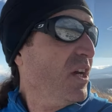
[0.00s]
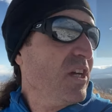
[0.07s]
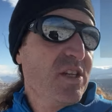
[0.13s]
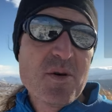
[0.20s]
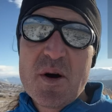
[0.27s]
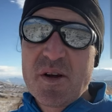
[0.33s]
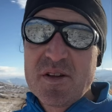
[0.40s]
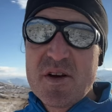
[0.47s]

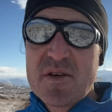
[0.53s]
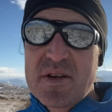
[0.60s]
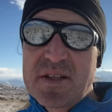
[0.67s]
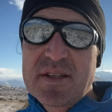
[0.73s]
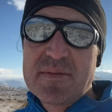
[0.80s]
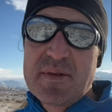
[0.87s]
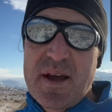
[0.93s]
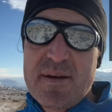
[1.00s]
You all know that
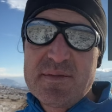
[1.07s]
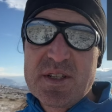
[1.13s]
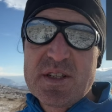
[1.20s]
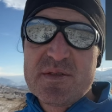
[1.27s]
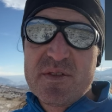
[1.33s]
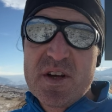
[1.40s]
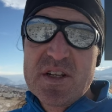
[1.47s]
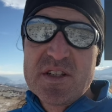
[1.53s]
sometimes it's
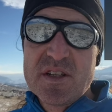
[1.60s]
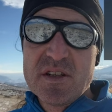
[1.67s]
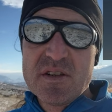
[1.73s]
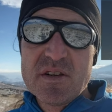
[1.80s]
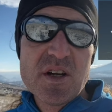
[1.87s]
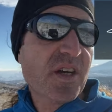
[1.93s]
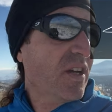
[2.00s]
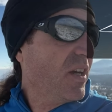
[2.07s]
fun
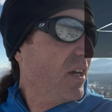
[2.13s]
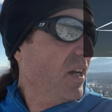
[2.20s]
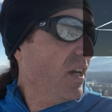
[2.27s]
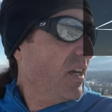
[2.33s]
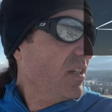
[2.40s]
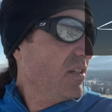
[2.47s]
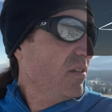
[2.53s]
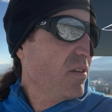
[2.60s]
to,
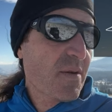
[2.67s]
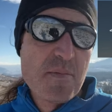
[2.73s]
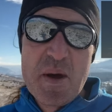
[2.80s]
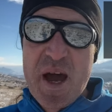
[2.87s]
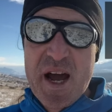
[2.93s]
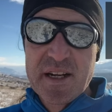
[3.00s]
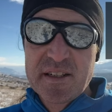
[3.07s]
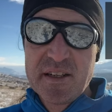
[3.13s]
to
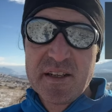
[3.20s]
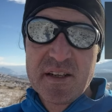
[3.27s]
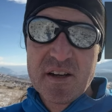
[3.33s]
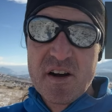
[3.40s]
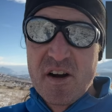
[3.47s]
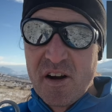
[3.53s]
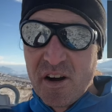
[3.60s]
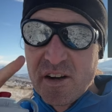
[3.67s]
compact
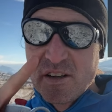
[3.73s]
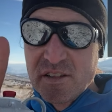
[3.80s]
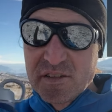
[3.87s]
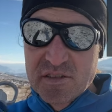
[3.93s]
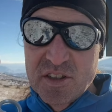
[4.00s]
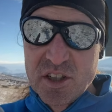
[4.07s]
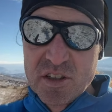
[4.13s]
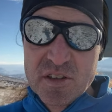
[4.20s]

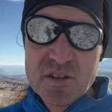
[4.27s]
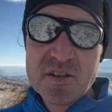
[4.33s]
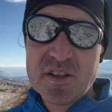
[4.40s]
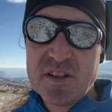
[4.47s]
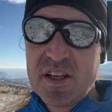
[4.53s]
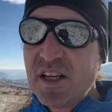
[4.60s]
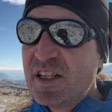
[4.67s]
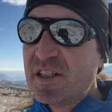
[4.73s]
R2
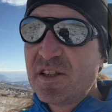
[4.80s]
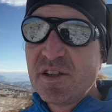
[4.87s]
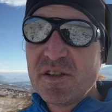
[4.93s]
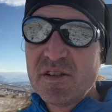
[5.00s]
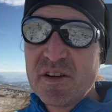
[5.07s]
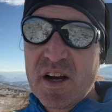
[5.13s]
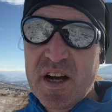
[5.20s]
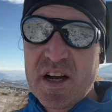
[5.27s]

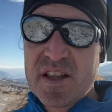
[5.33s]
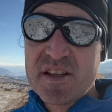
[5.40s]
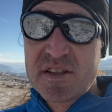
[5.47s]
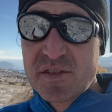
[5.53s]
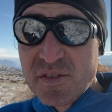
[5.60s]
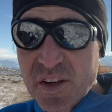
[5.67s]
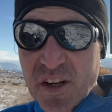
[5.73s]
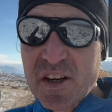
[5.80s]
into uh, the
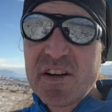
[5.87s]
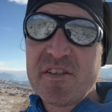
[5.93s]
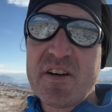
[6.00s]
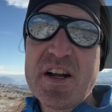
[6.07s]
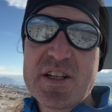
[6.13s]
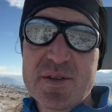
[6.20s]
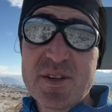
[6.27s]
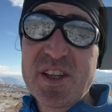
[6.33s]
sphere,
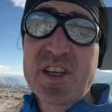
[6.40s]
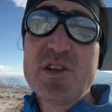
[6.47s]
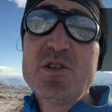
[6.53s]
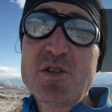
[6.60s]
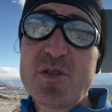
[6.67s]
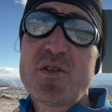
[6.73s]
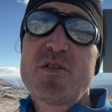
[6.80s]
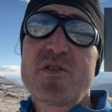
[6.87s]
right? It's really
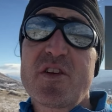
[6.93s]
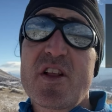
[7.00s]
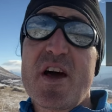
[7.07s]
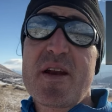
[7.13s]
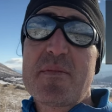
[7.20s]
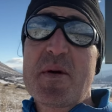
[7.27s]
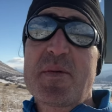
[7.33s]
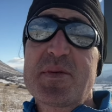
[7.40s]
useful for a
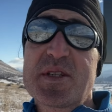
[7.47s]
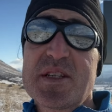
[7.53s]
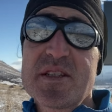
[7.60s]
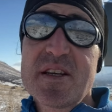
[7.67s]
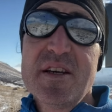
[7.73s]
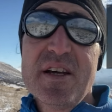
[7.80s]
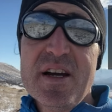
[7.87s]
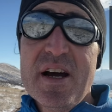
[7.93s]
lot of purposes,
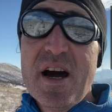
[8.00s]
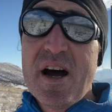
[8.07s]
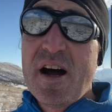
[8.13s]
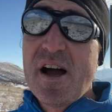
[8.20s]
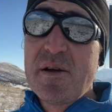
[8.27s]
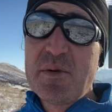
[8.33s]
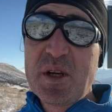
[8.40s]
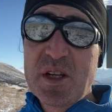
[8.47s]
uh,
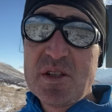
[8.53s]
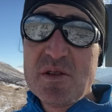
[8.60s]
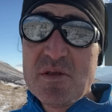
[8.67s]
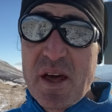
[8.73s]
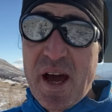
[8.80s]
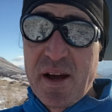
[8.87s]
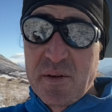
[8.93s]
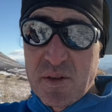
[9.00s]
and we can do
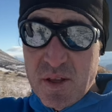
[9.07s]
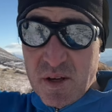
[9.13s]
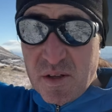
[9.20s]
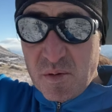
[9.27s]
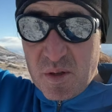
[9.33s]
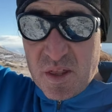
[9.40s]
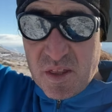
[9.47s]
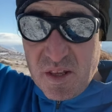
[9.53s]
that with a,
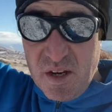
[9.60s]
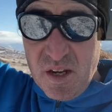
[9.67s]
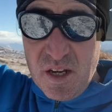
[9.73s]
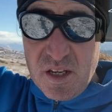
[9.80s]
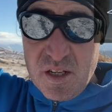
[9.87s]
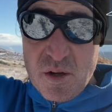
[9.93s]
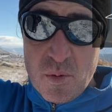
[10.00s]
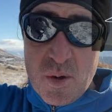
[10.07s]
with
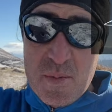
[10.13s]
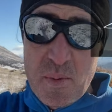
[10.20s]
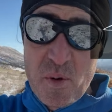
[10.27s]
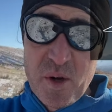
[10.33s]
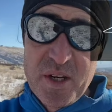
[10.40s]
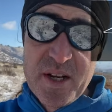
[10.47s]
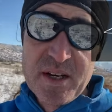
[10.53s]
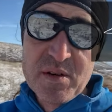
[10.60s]
you know one
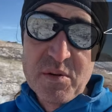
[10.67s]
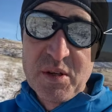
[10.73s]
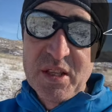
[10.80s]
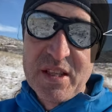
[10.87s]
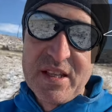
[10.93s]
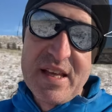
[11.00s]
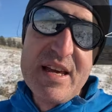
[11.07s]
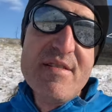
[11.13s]
point and we,
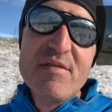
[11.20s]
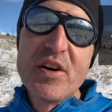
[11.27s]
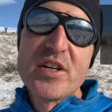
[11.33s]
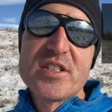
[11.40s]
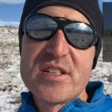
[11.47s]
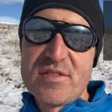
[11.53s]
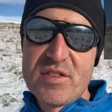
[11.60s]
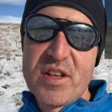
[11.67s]
the
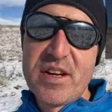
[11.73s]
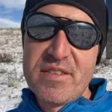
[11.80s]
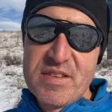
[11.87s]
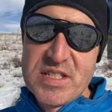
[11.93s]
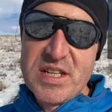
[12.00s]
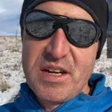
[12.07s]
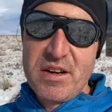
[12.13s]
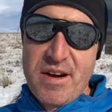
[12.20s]
inverse, if you like, of the
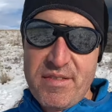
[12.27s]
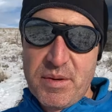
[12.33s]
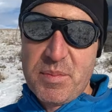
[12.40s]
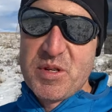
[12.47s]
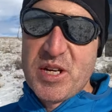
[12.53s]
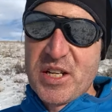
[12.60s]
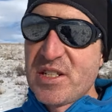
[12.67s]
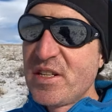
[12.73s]
stereographic
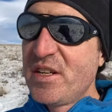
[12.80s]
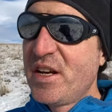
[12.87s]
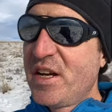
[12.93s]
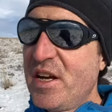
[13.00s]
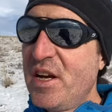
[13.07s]
projection,